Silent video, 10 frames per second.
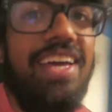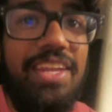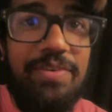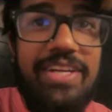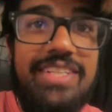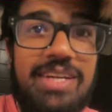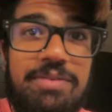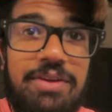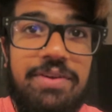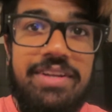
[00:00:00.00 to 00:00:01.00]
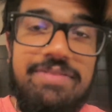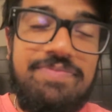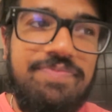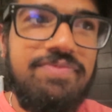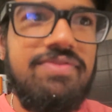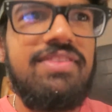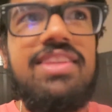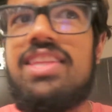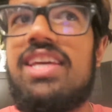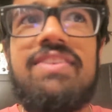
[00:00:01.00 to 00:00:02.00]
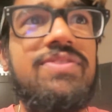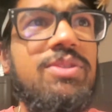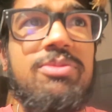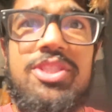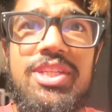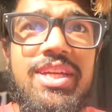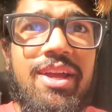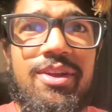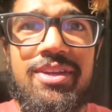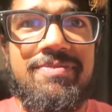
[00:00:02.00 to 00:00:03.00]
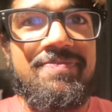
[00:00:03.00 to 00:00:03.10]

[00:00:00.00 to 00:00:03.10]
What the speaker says: Anyway, time to get ready. I have so much shit to carry.